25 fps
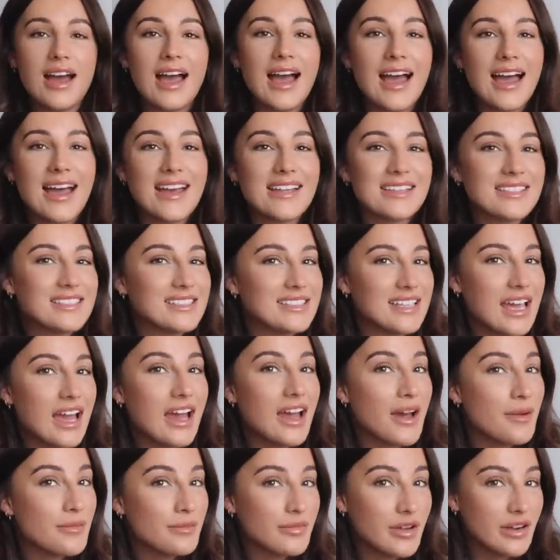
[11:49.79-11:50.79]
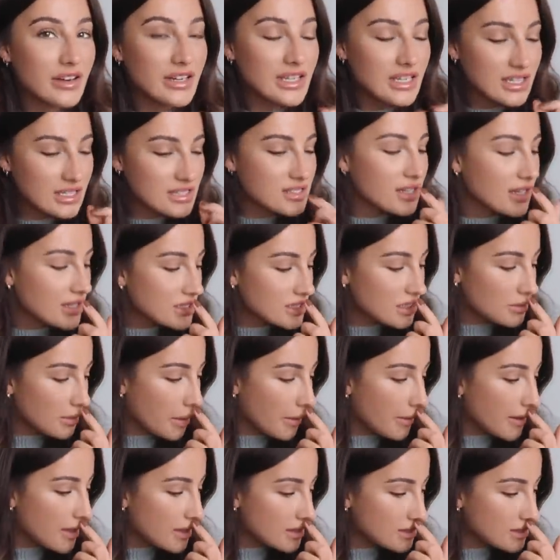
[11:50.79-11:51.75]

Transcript: And yeah, I'm very excited about